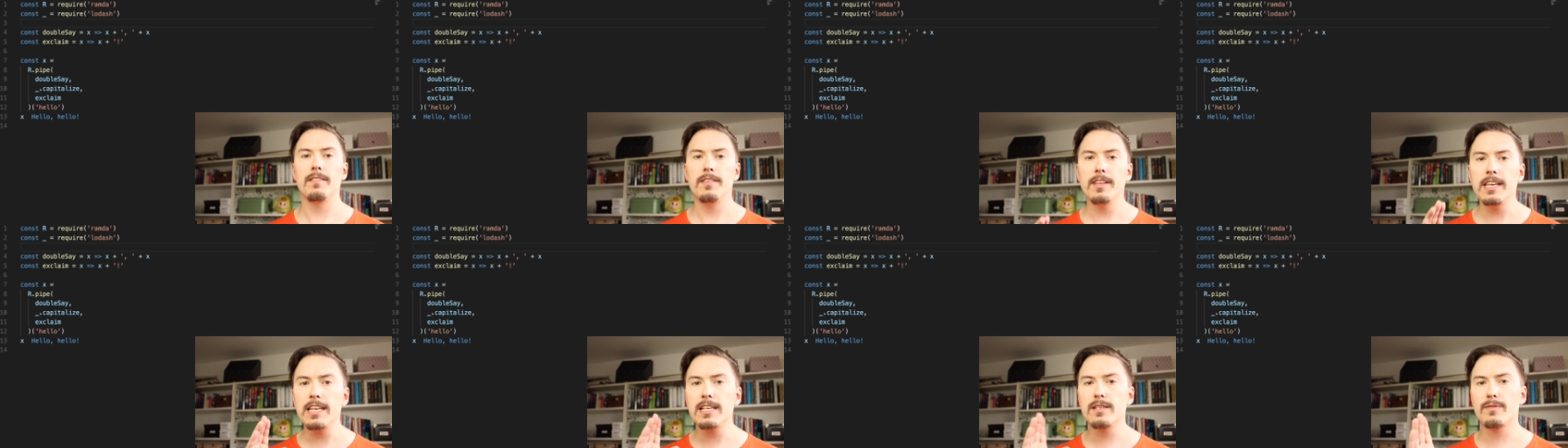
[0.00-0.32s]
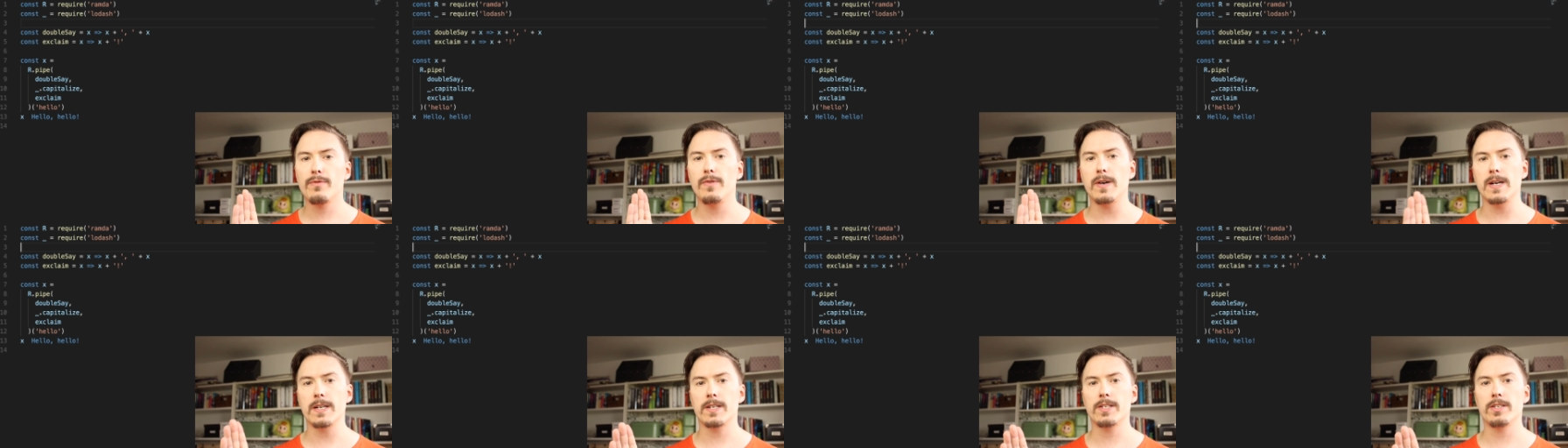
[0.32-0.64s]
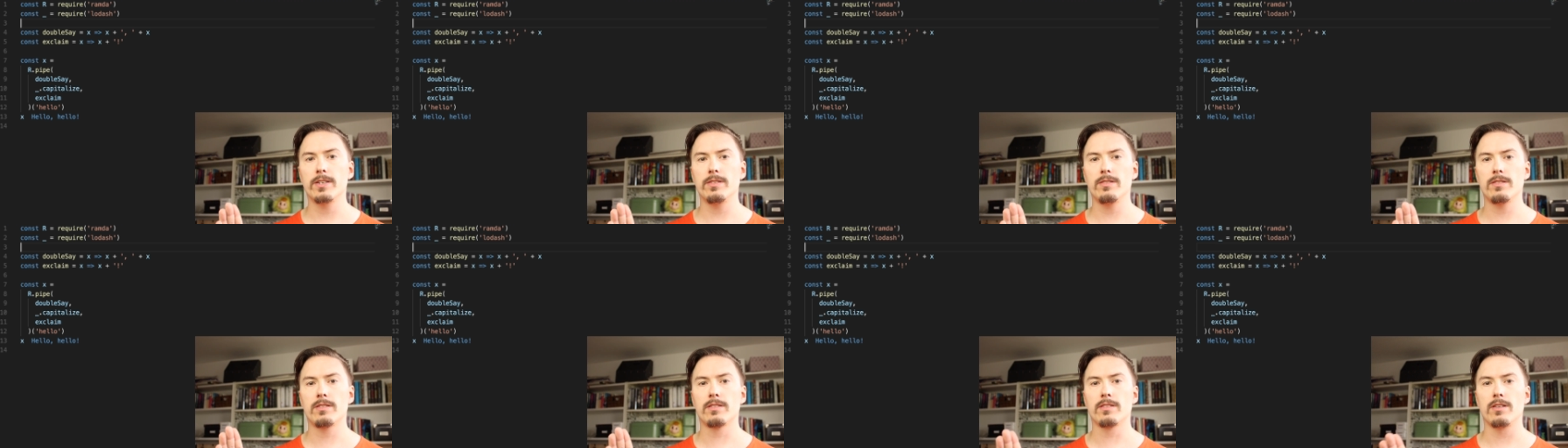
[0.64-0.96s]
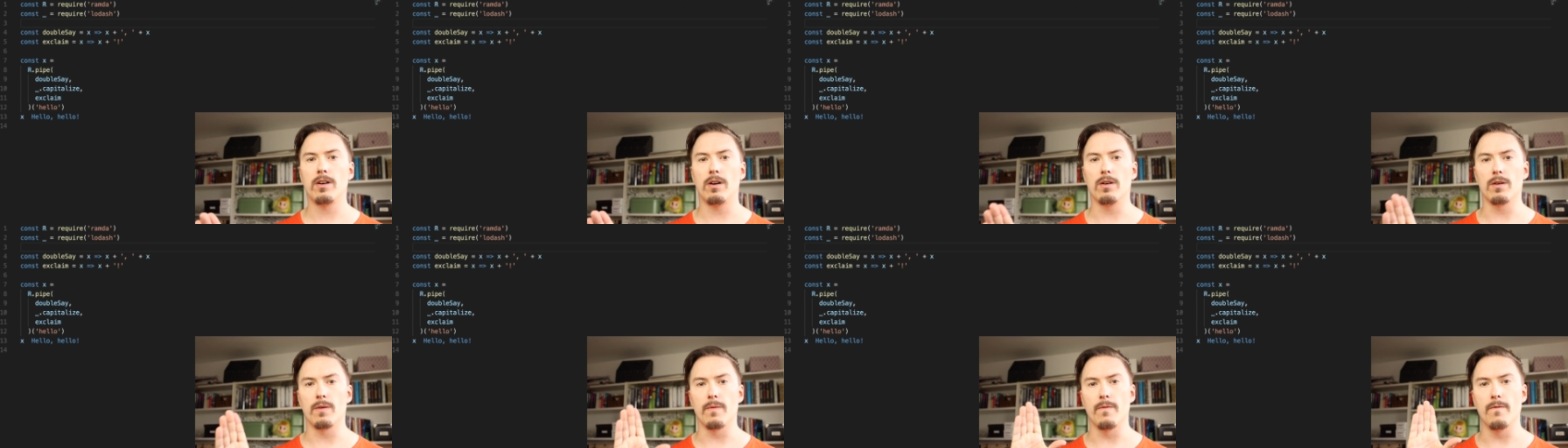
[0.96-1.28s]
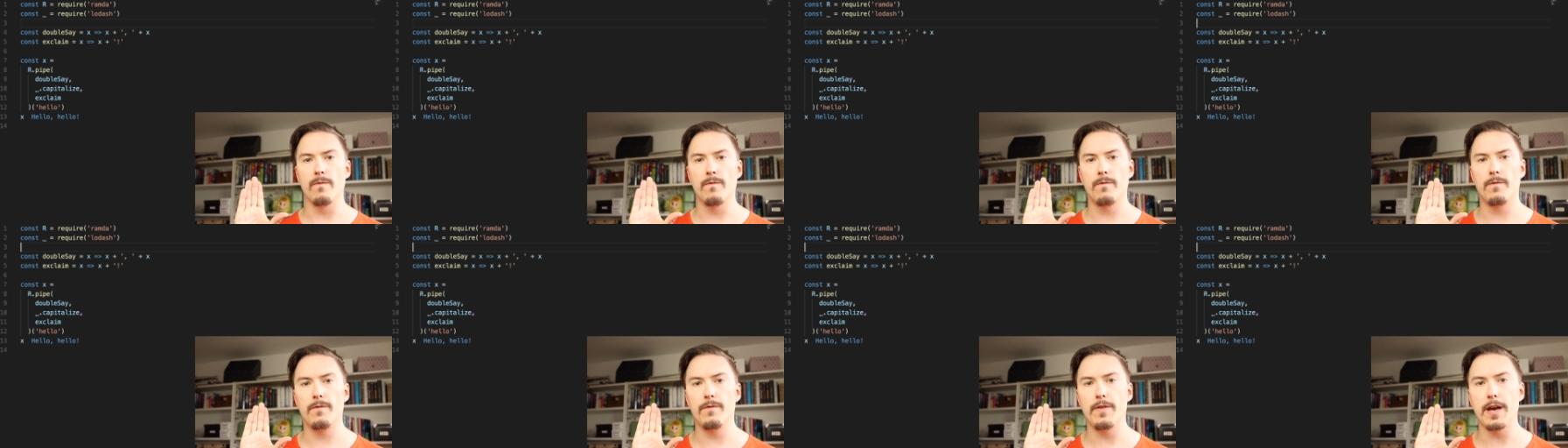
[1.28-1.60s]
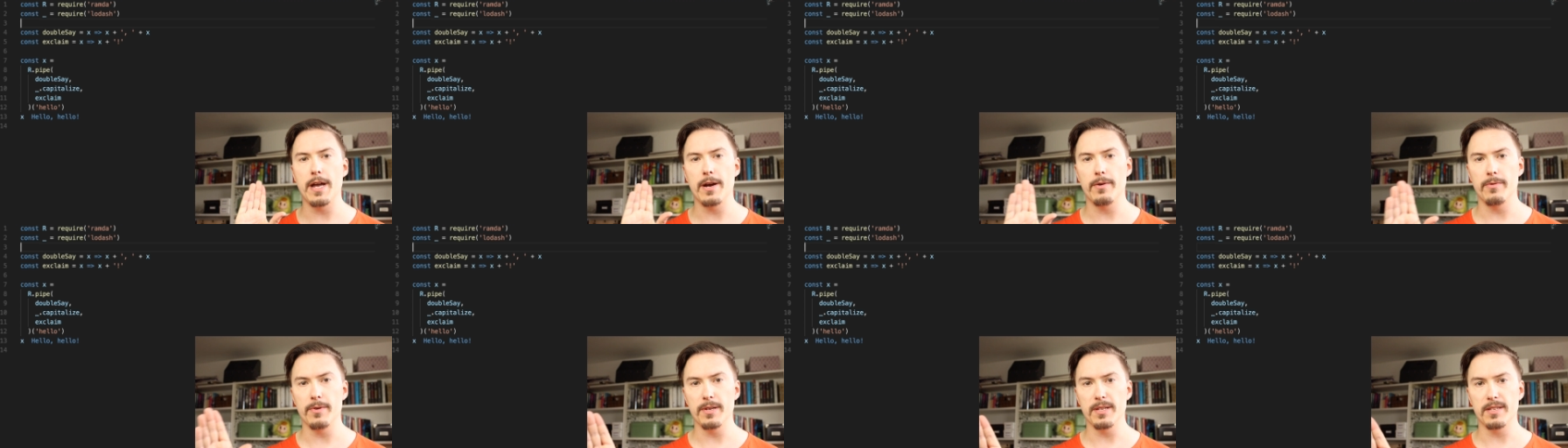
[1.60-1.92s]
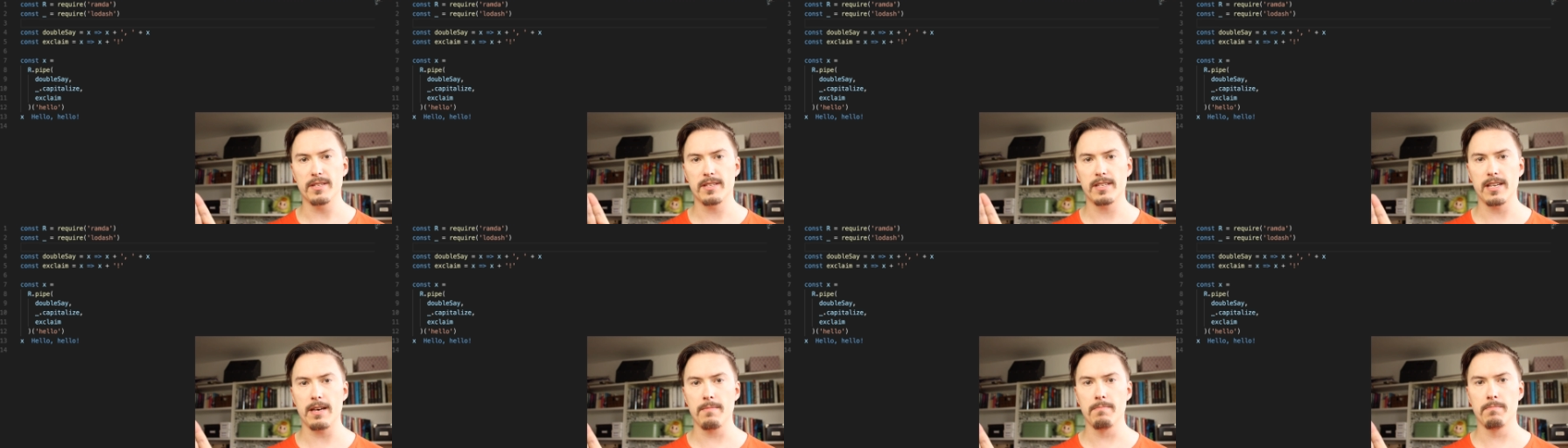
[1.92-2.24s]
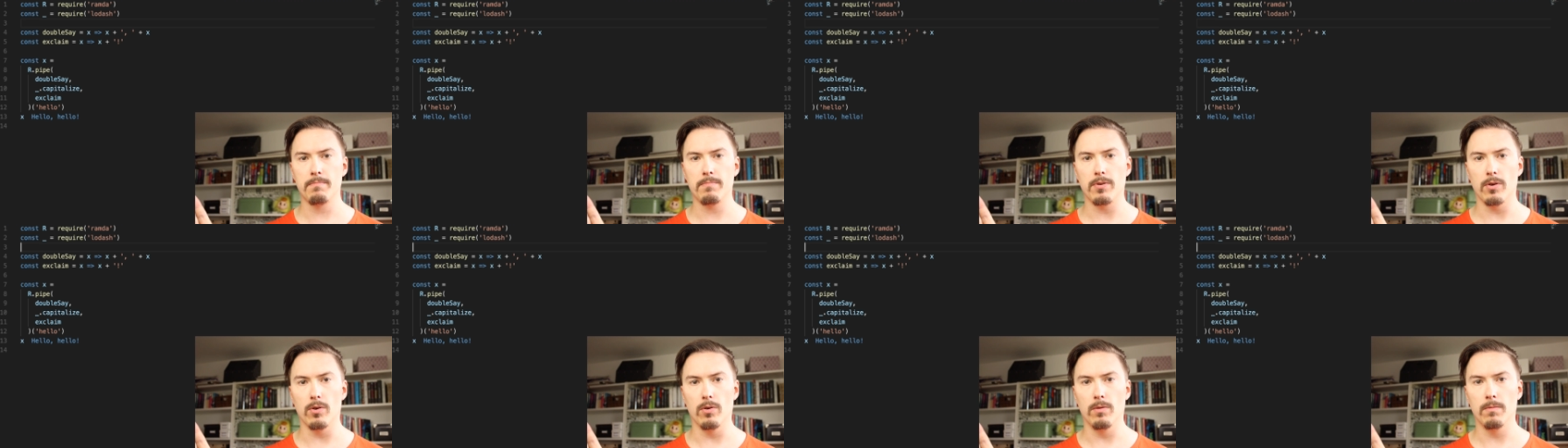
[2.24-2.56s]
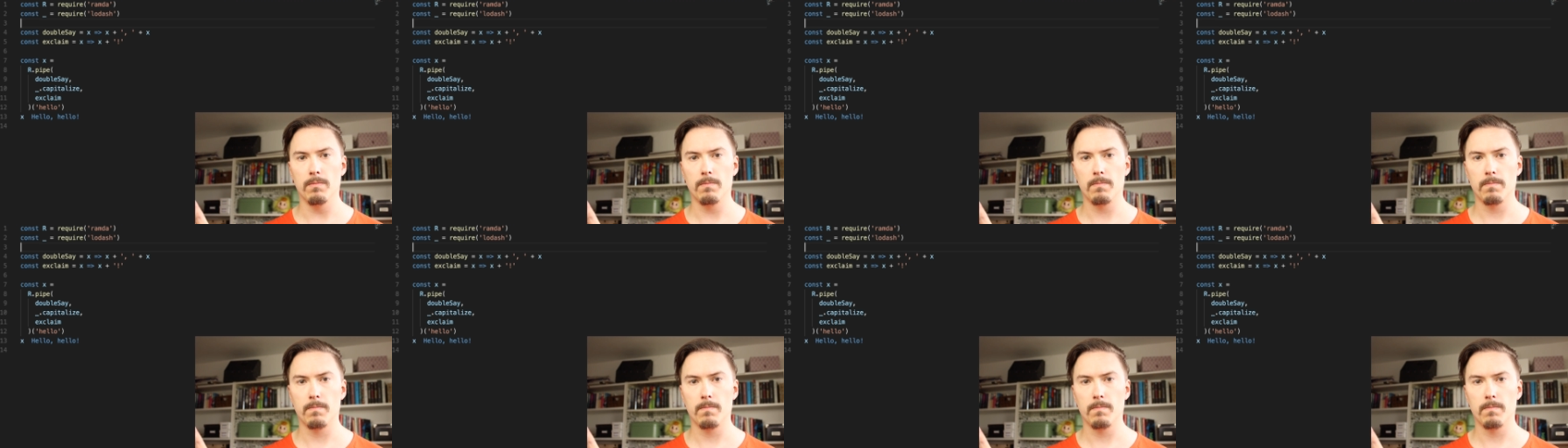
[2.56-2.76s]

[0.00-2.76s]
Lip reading: these functions are very simple.